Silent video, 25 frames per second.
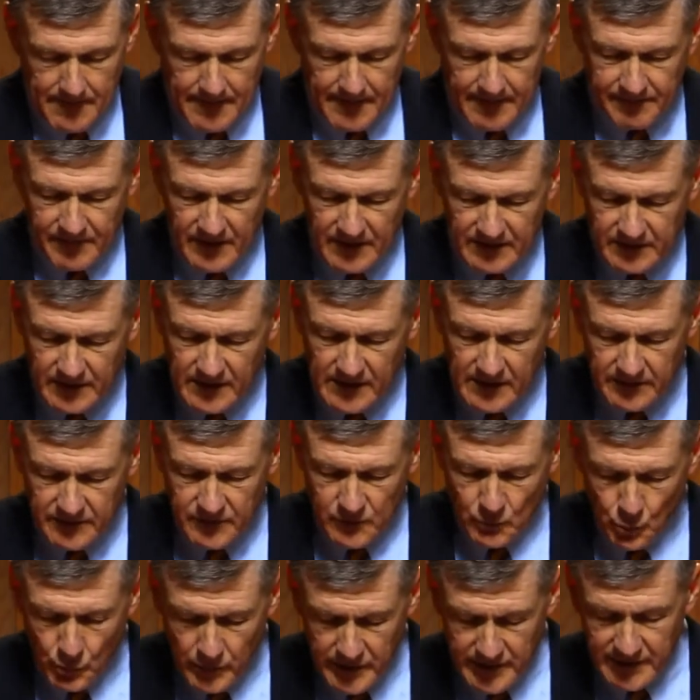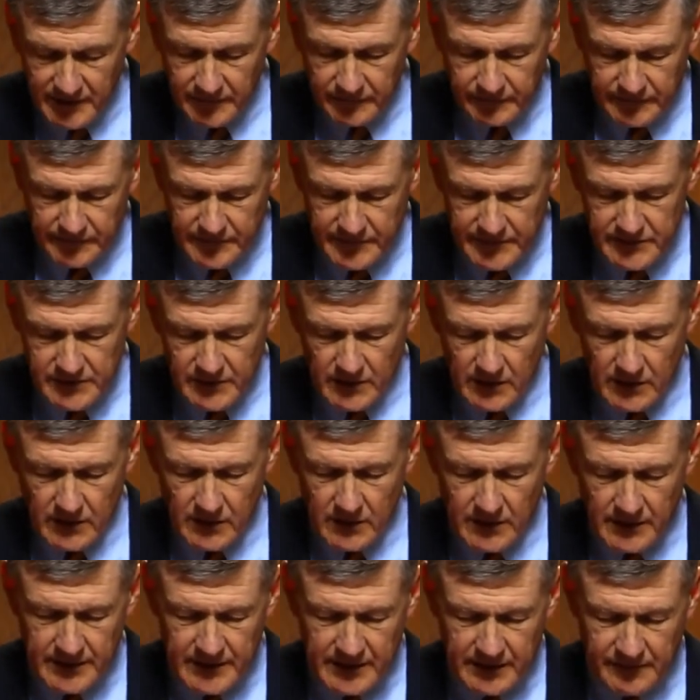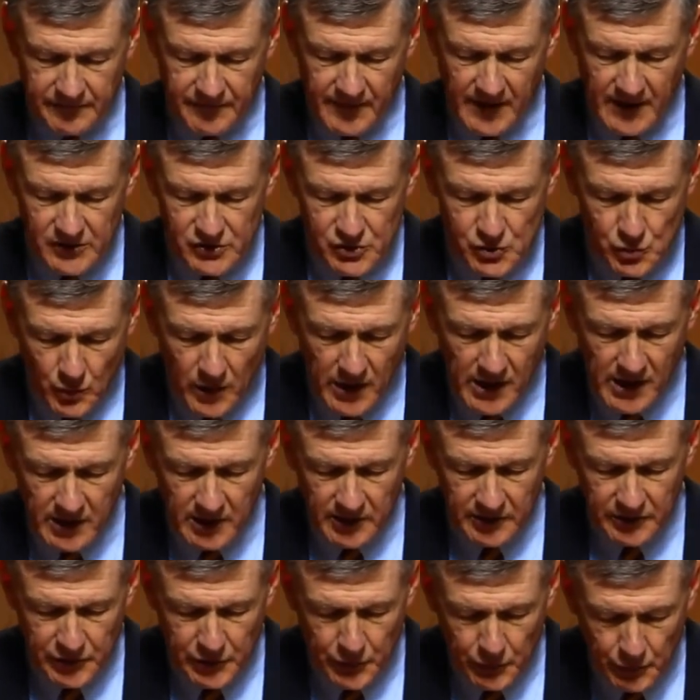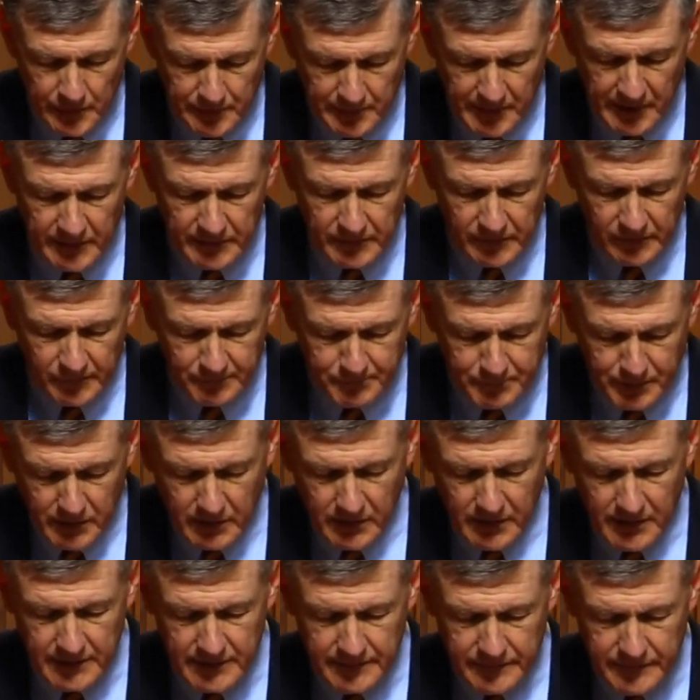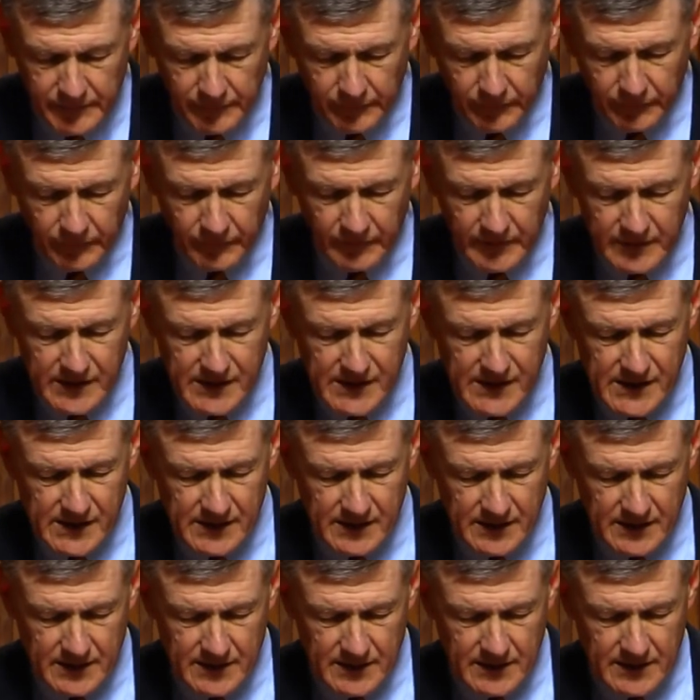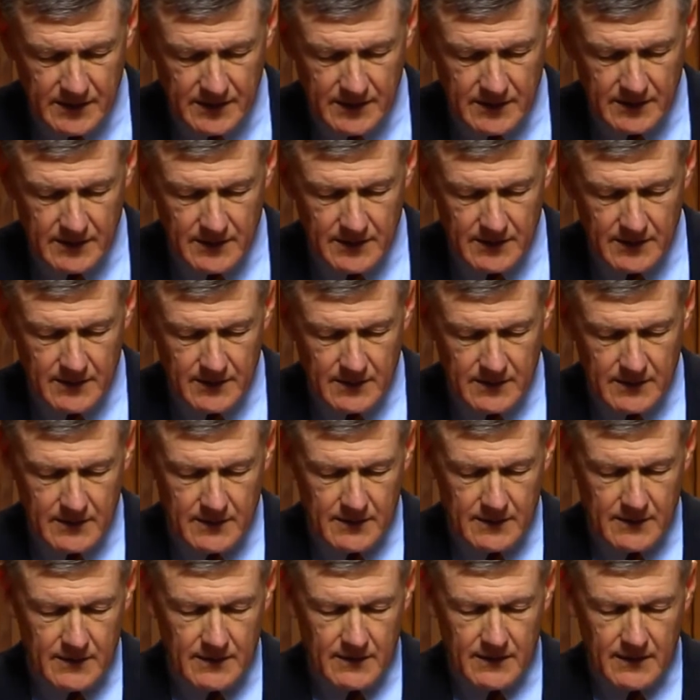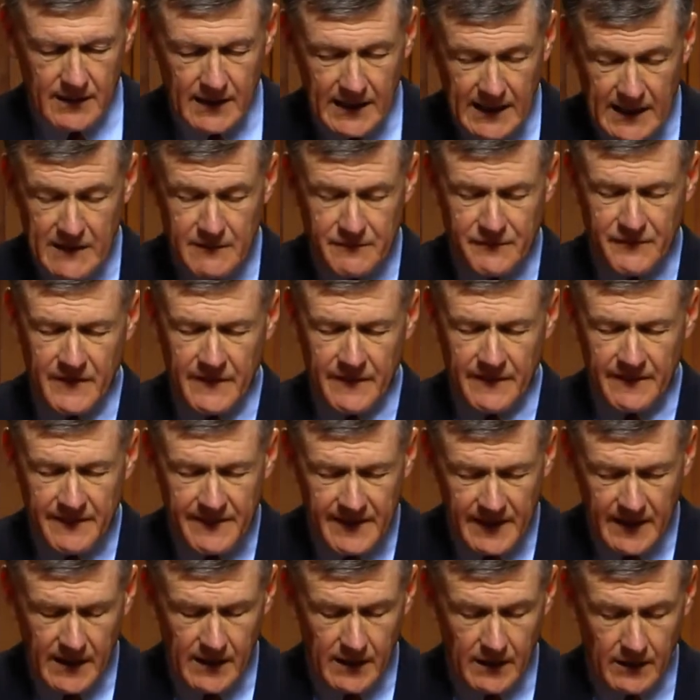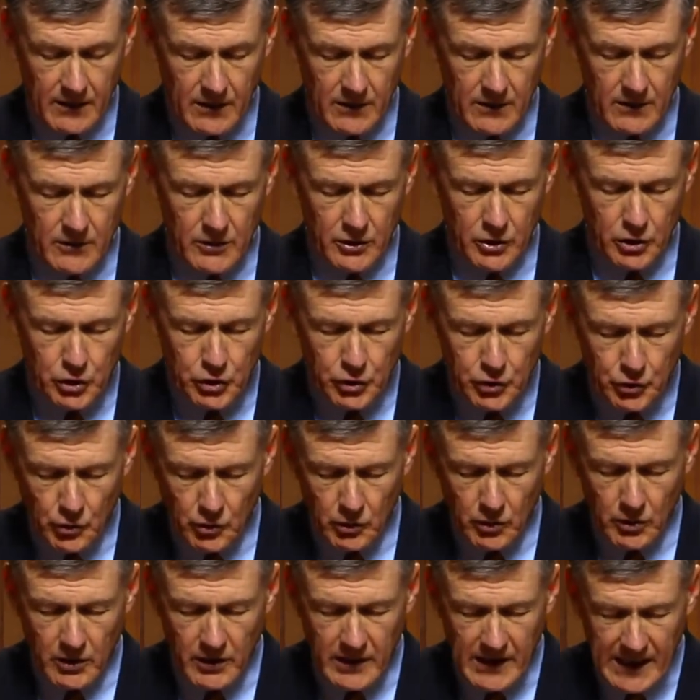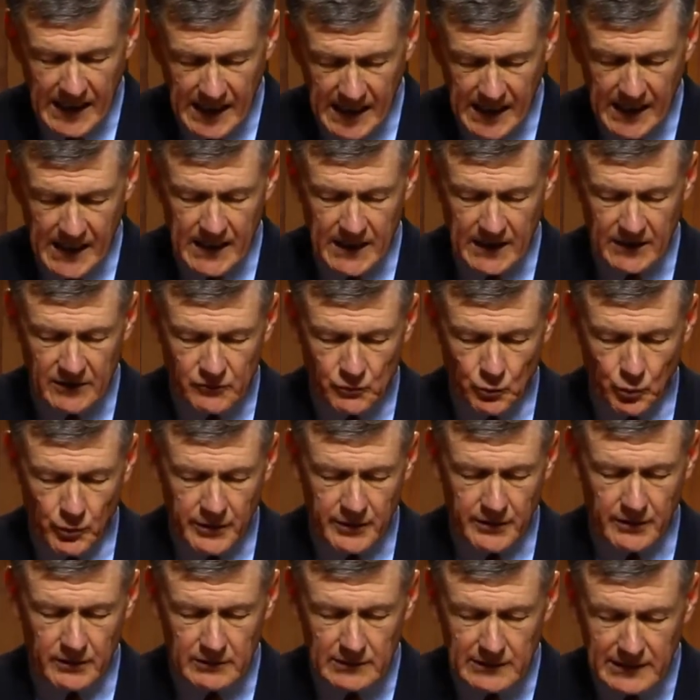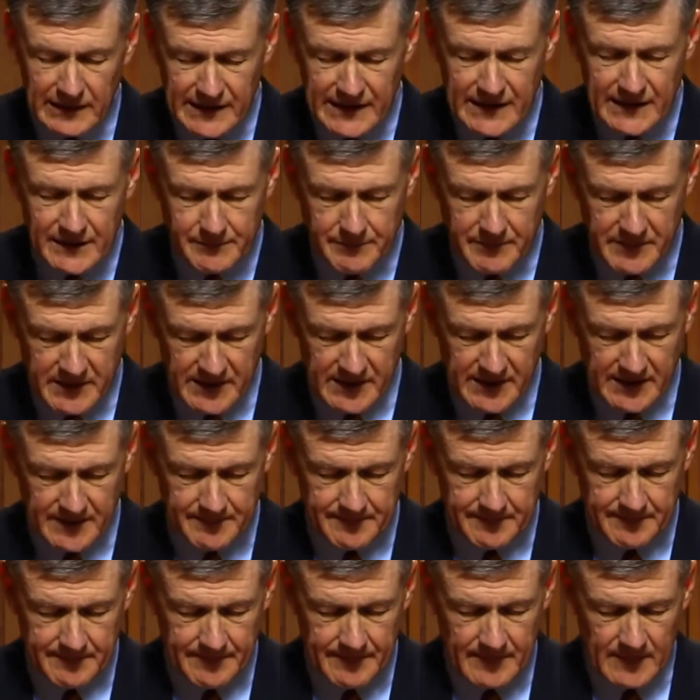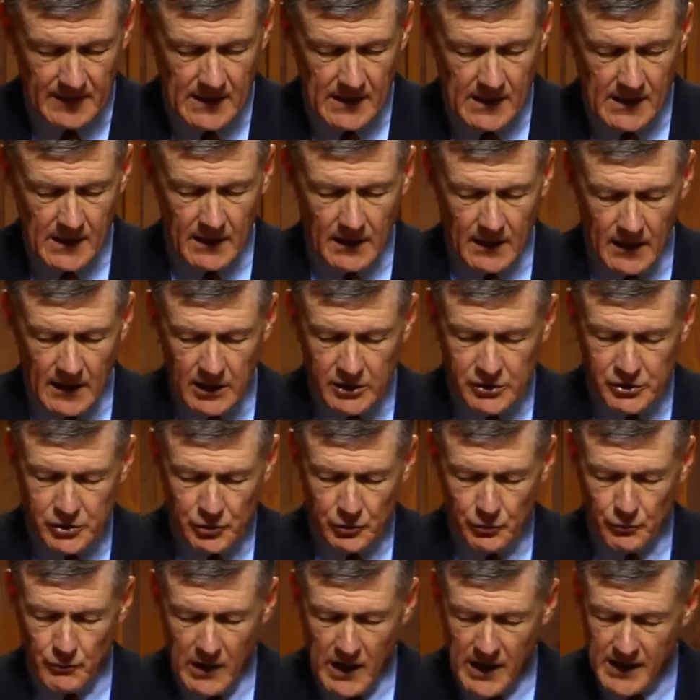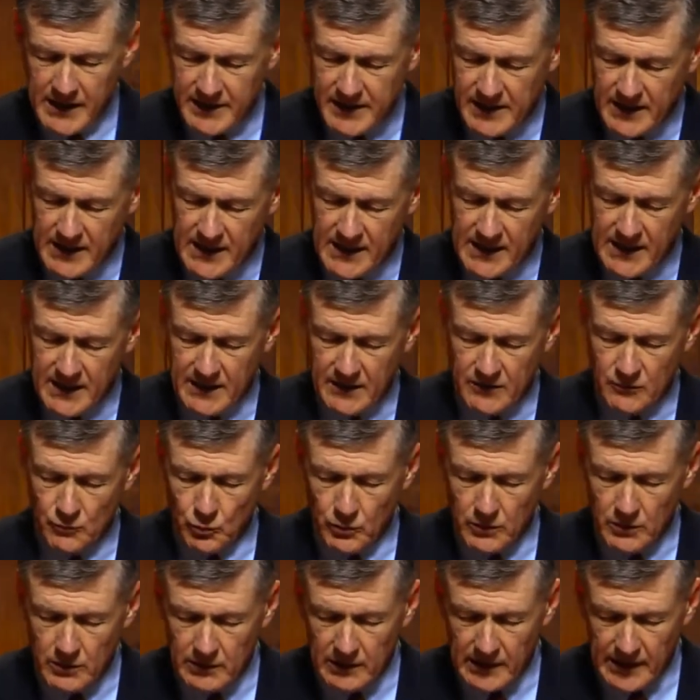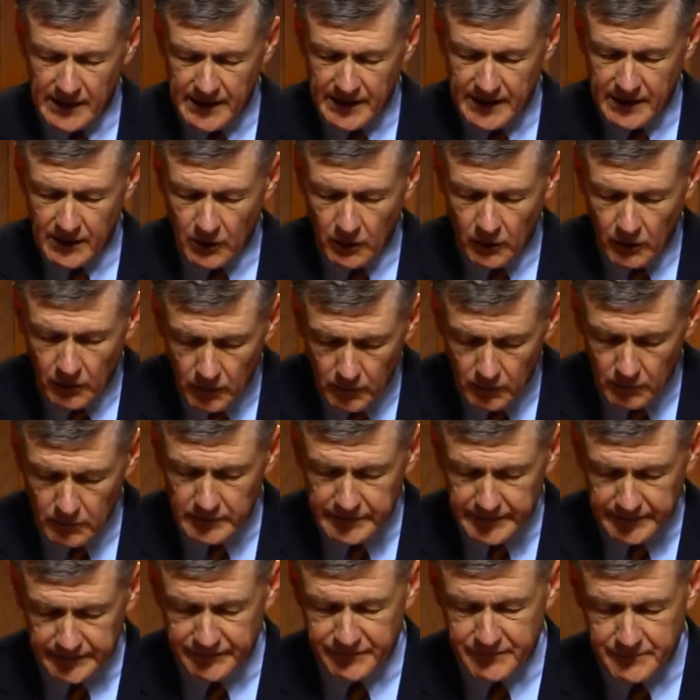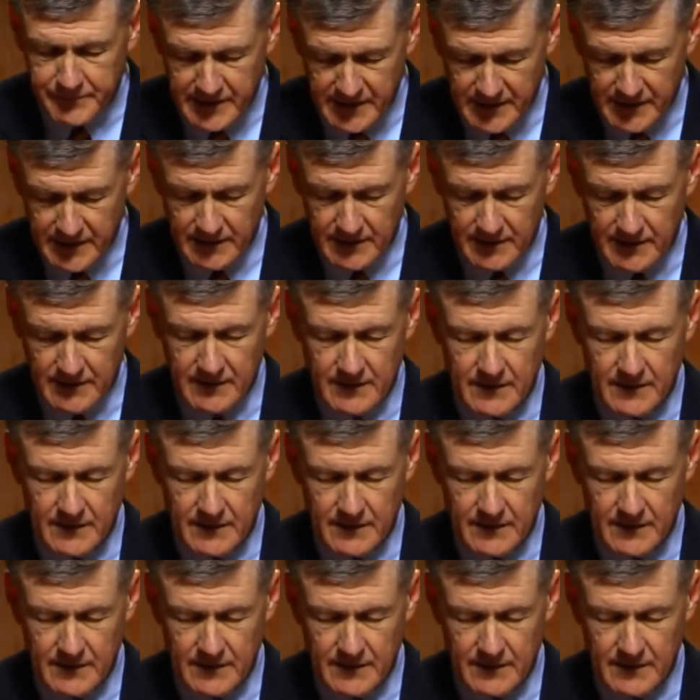If I take the wings of the dawn, if I dwell in the remotest part of the sea, even there your hand will lead me, and your right hand will lay hold of me.